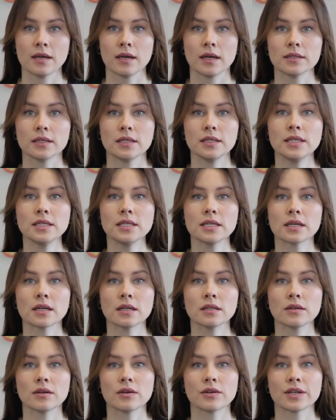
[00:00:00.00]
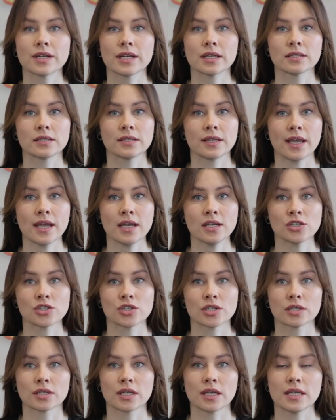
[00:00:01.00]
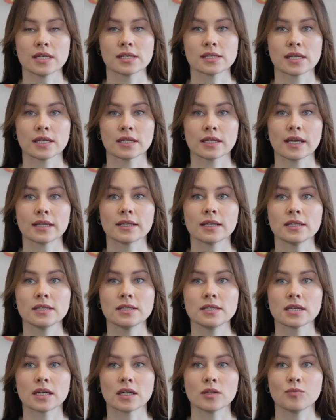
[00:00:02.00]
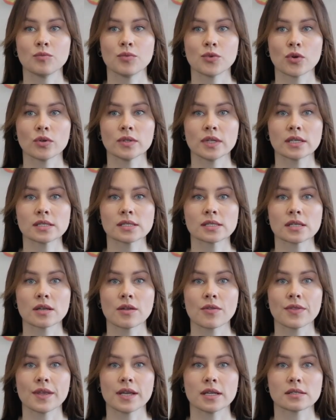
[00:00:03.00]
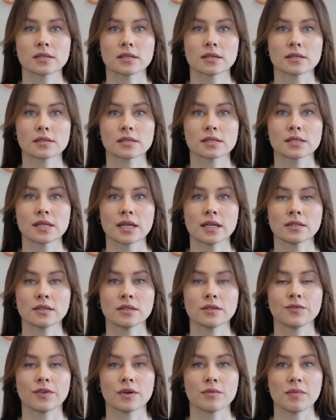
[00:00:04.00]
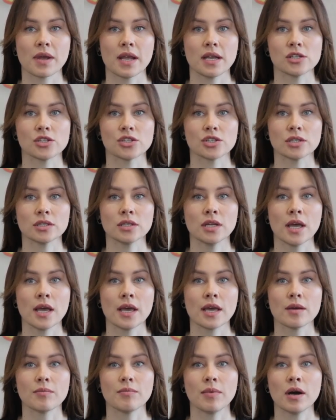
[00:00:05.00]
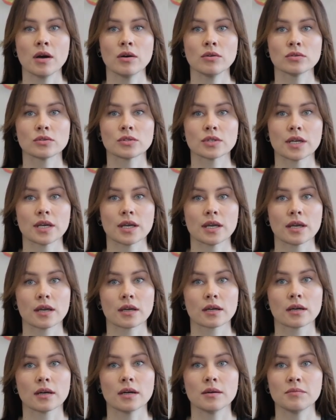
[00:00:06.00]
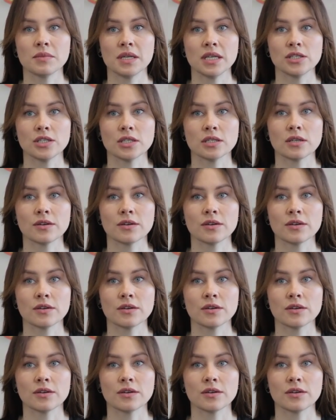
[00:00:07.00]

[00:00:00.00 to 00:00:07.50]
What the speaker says: Analytical orientation is an analytical product that contains information about a committed